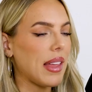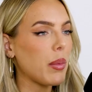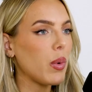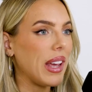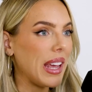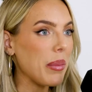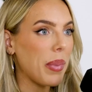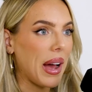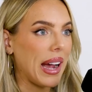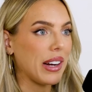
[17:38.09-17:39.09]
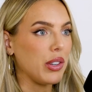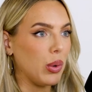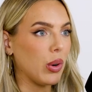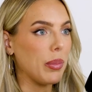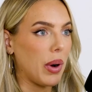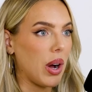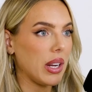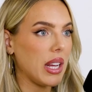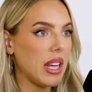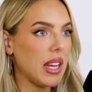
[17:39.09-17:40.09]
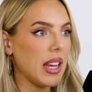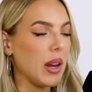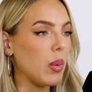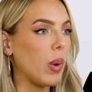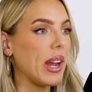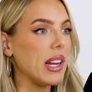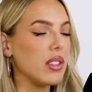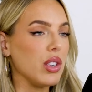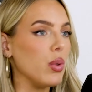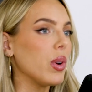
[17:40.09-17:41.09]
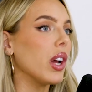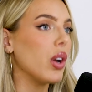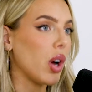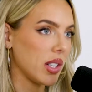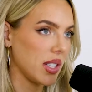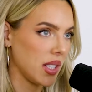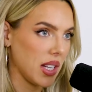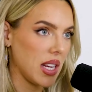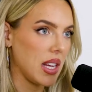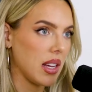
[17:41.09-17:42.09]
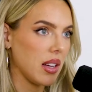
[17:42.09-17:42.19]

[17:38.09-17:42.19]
that will impact your body in ways that you cannot see.